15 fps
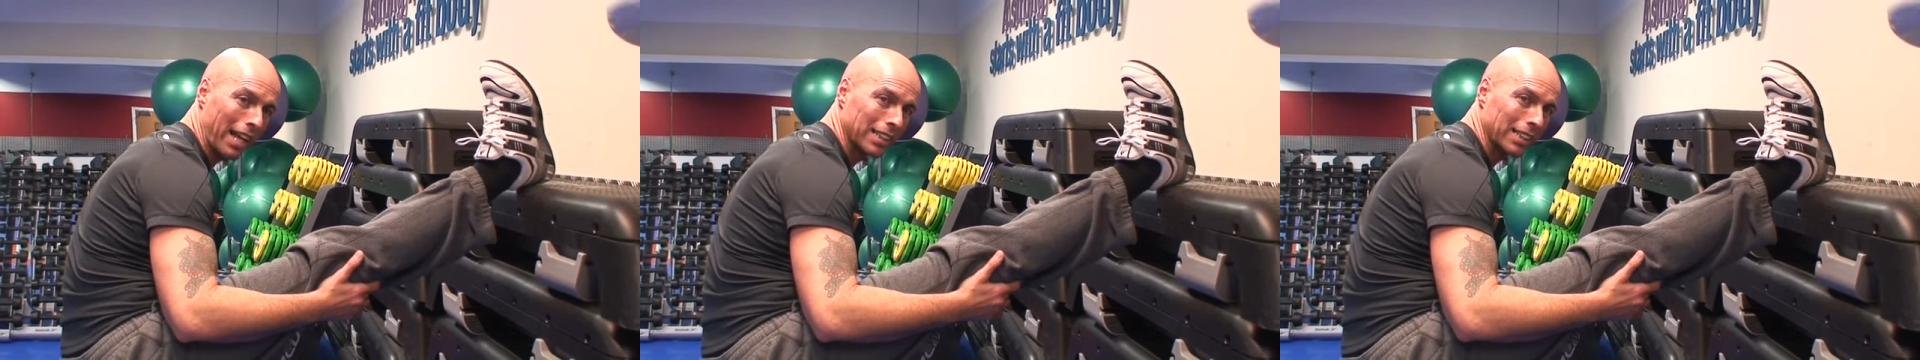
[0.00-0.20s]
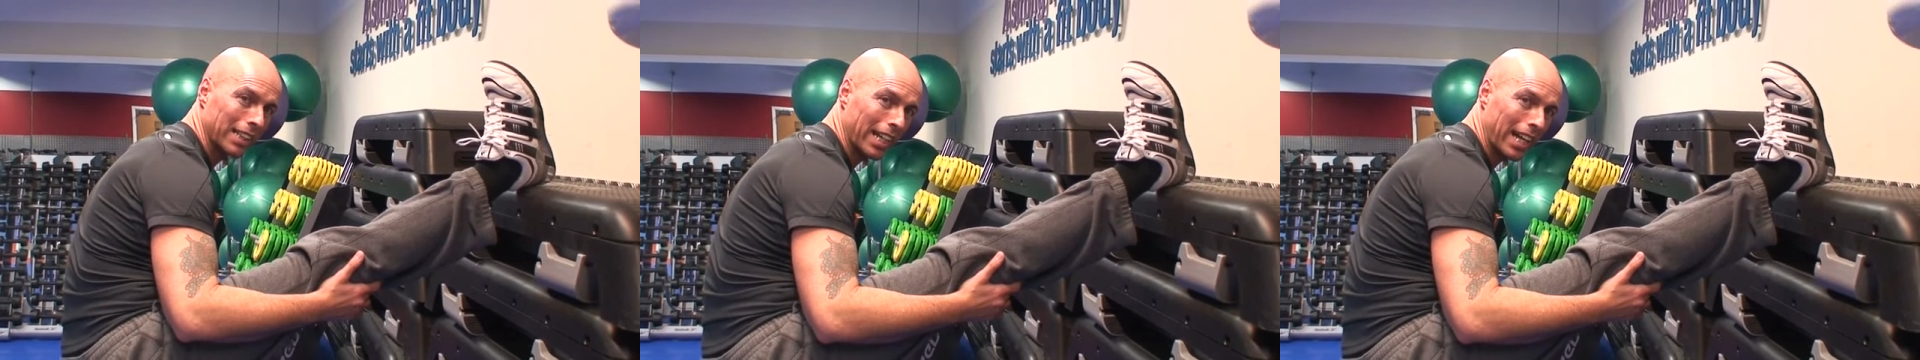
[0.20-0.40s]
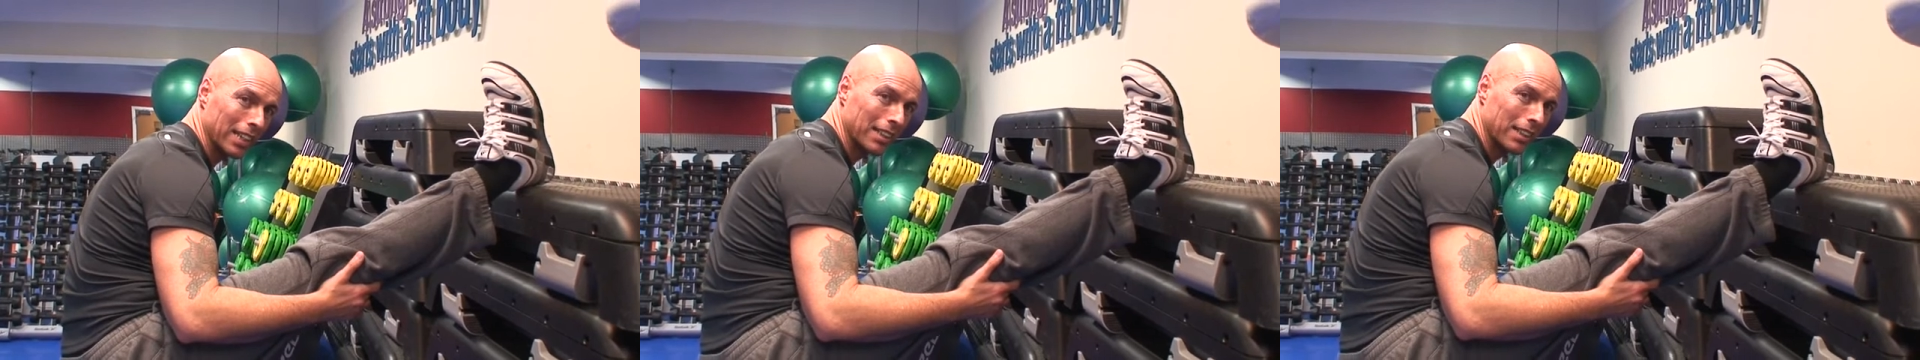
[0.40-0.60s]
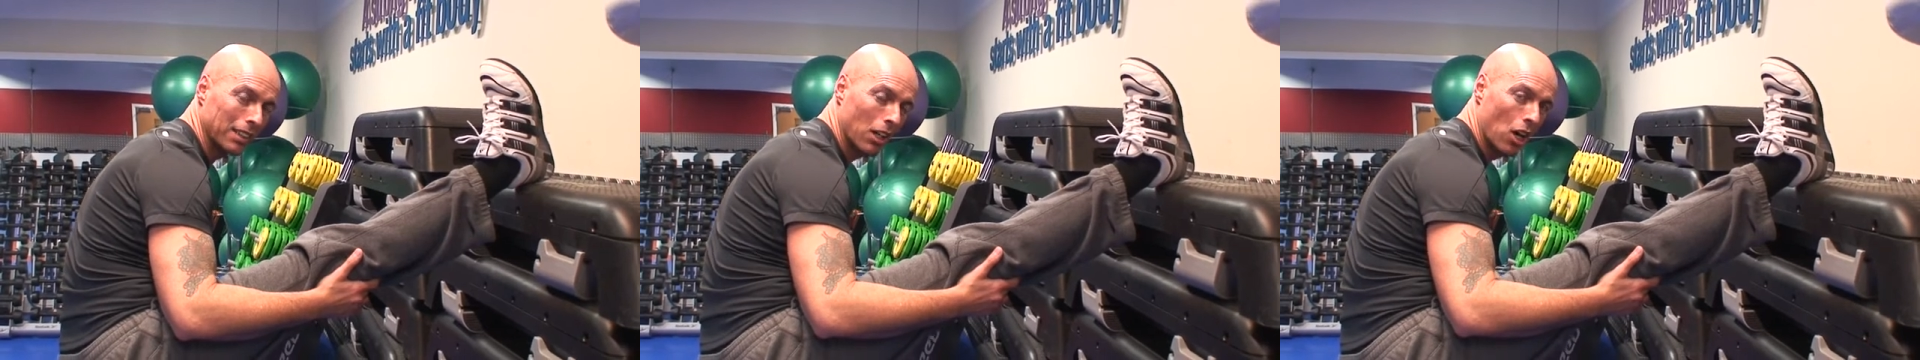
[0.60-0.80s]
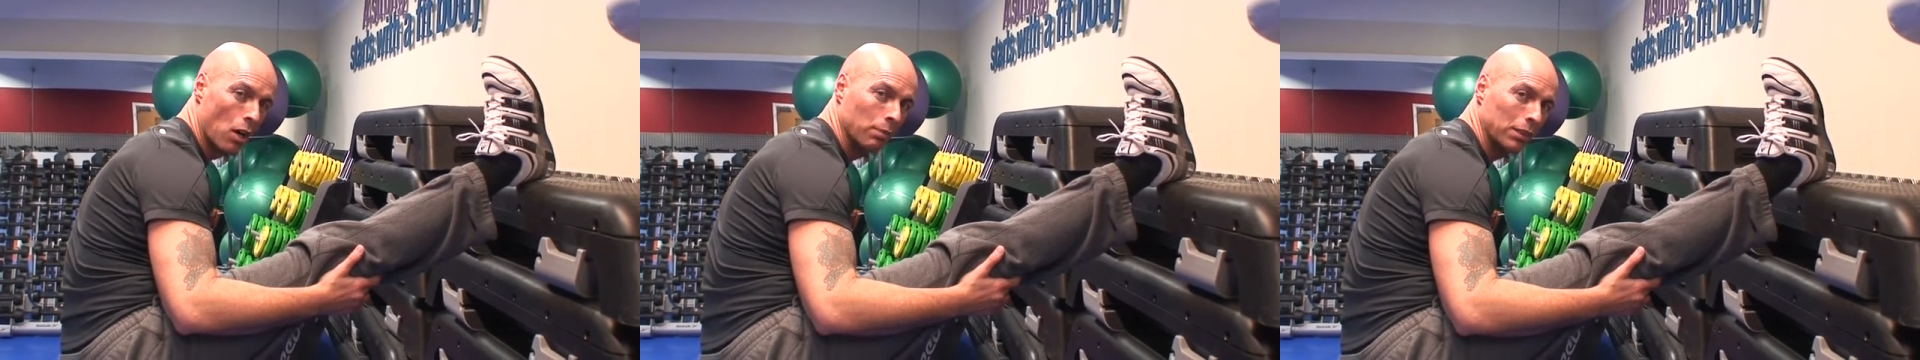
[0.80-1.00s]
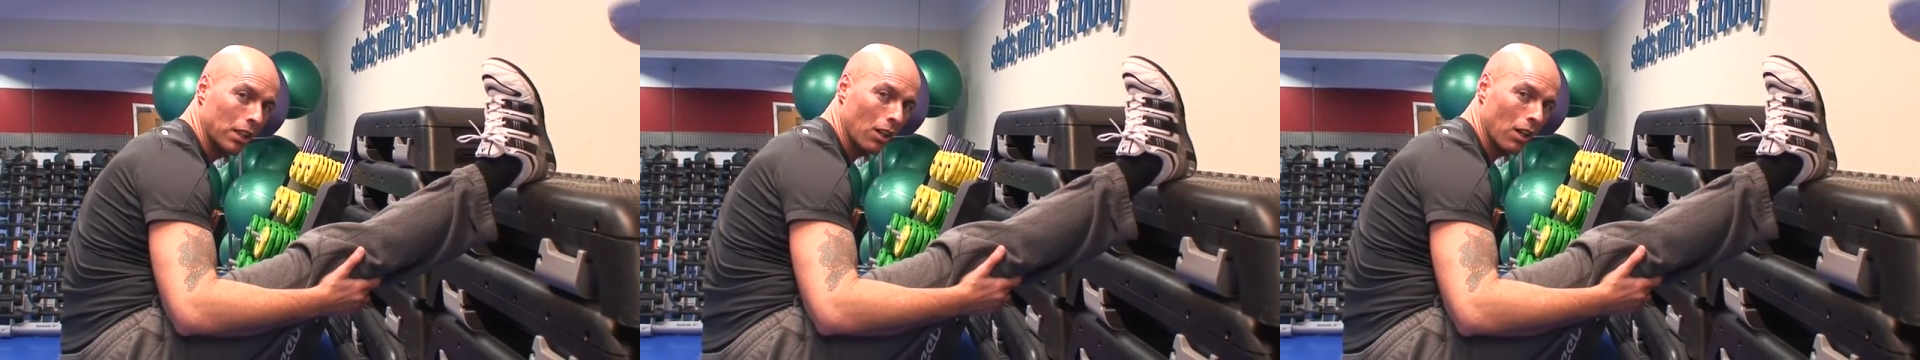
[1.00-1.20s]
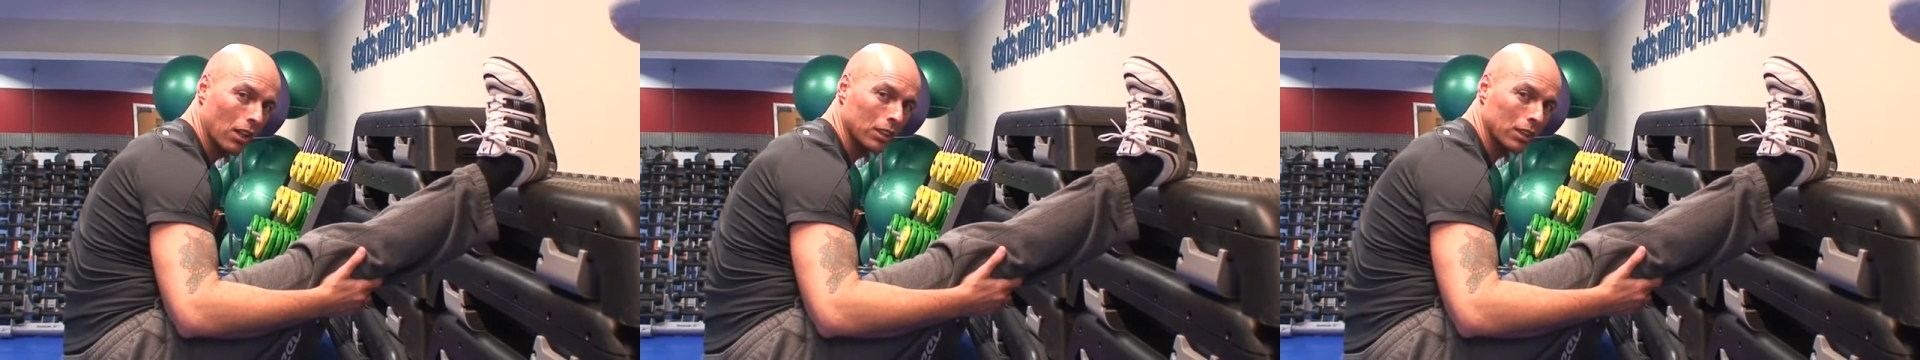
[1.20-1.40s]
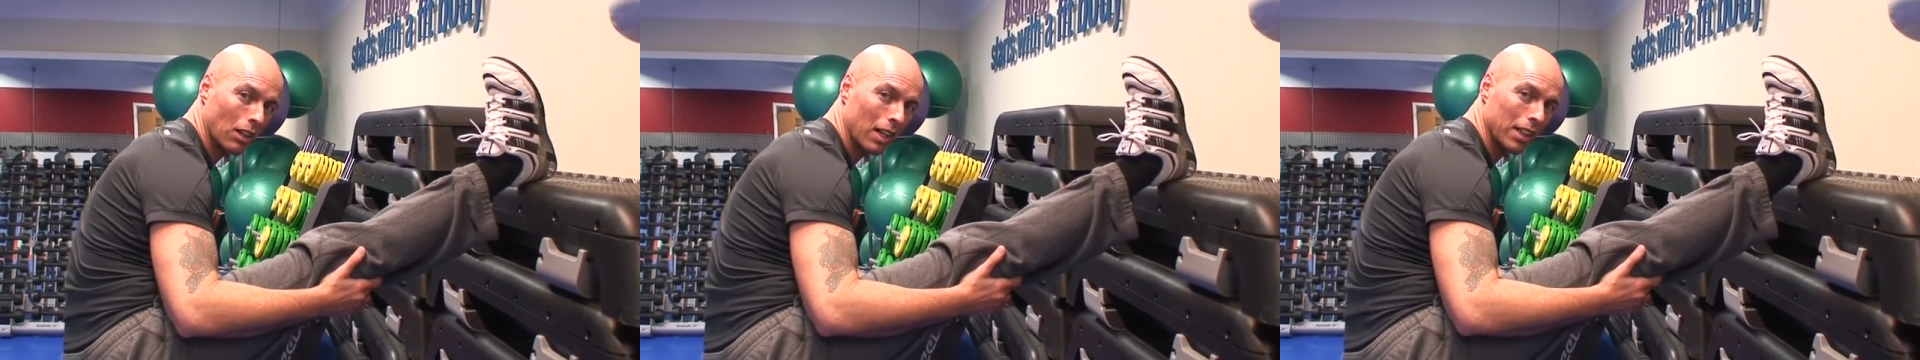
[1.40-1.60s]
lactic acid, carbon
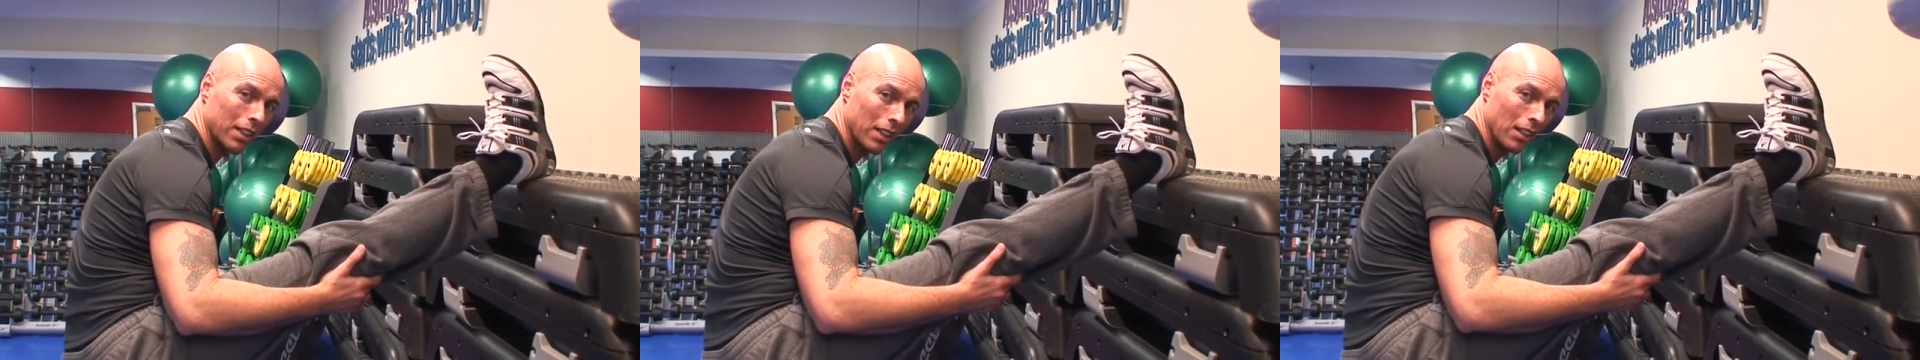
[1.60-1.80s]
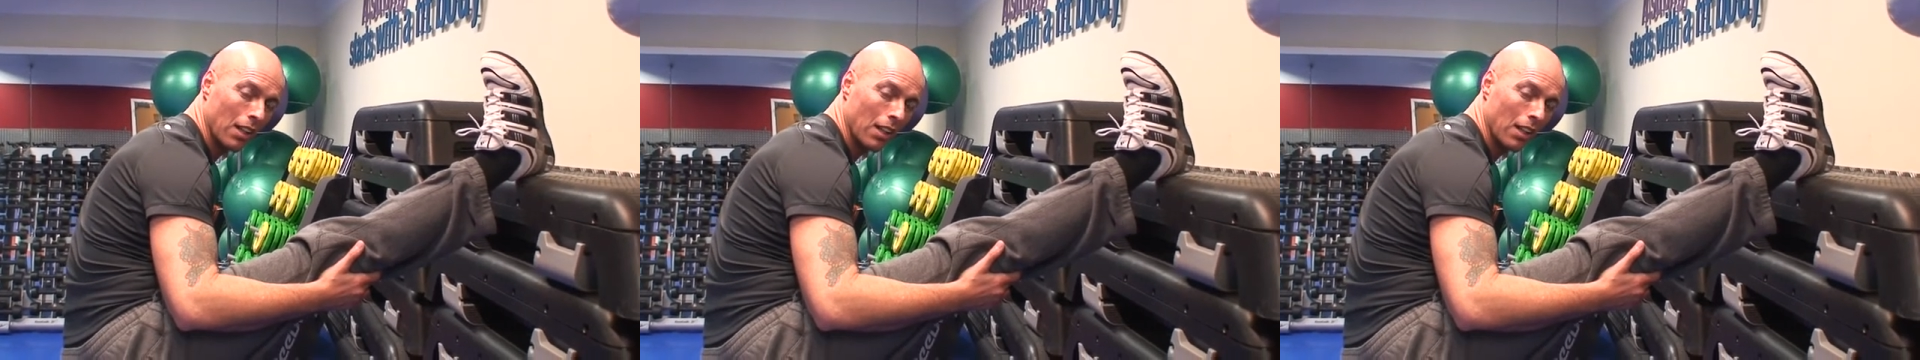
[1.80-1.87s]
dioxide,